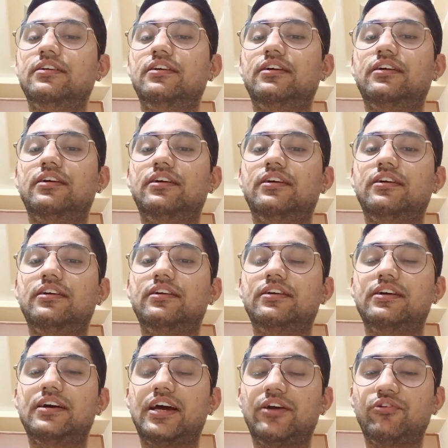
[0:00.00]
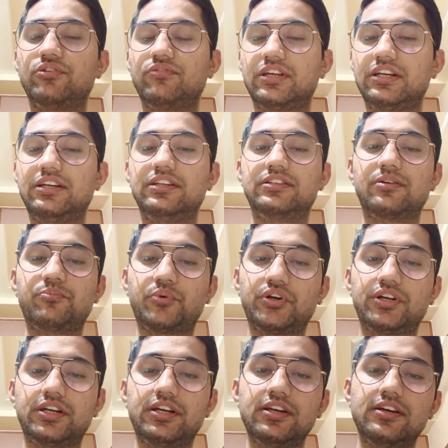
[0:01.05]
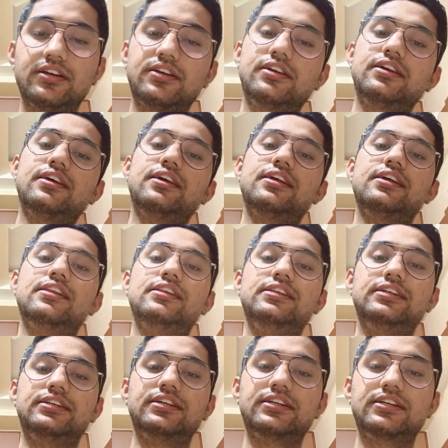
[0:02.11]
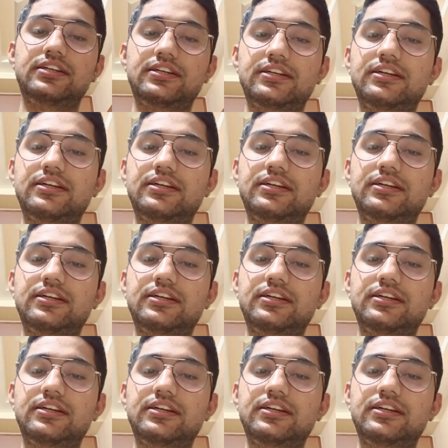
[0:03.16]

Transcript: Uh, I was very disappointed. Later,